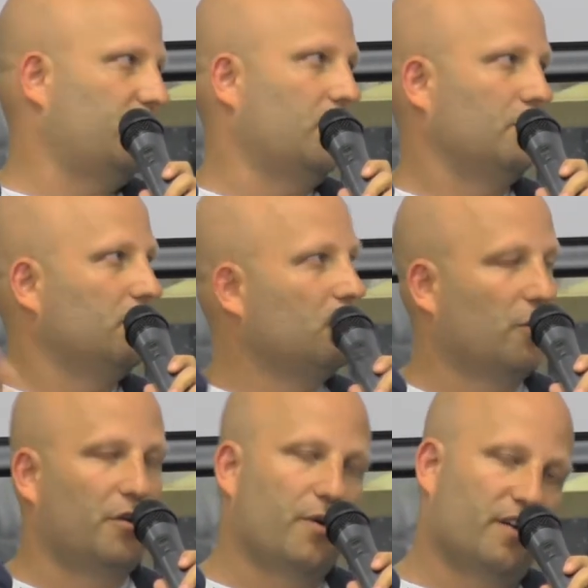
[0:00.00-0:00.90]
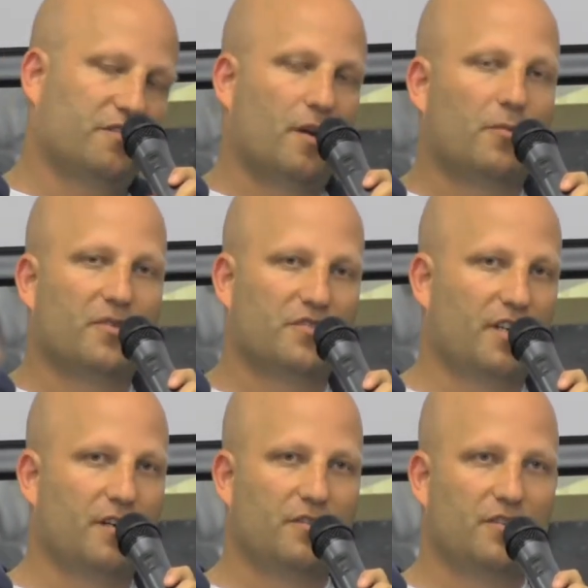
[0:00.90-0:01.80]
you know, we're going to do X number of
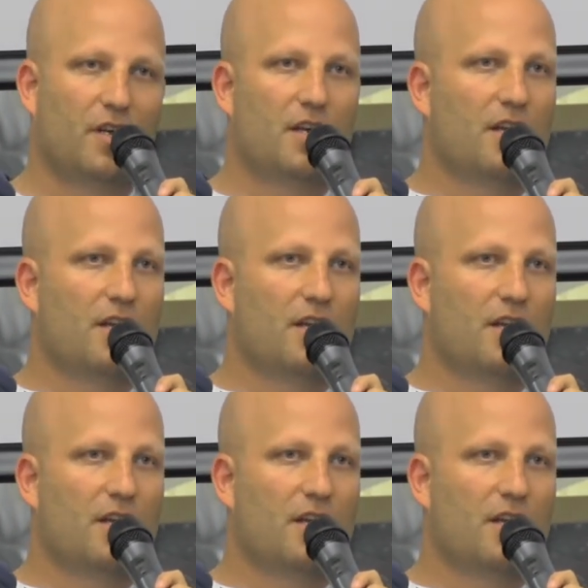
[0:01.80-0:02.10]
sales,